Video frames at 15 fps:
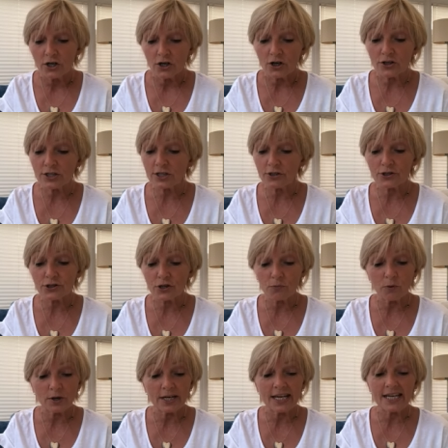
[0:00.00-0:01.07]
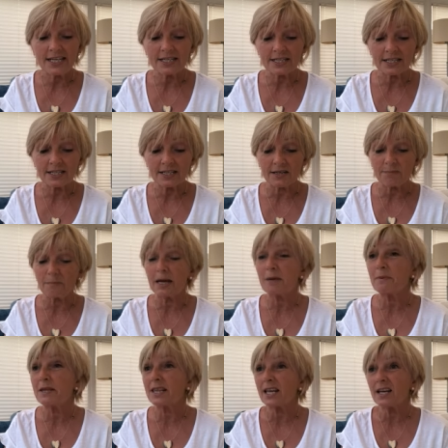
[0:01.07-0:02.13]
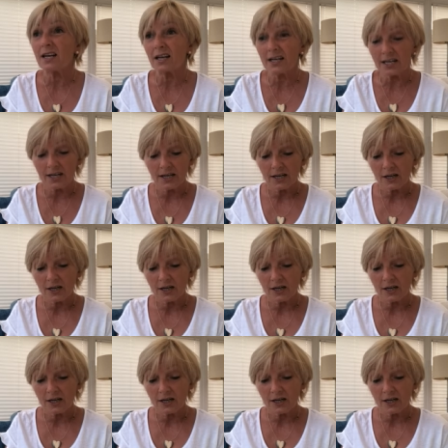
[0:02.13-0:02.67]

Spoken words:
until someone hinted that maybe they'd like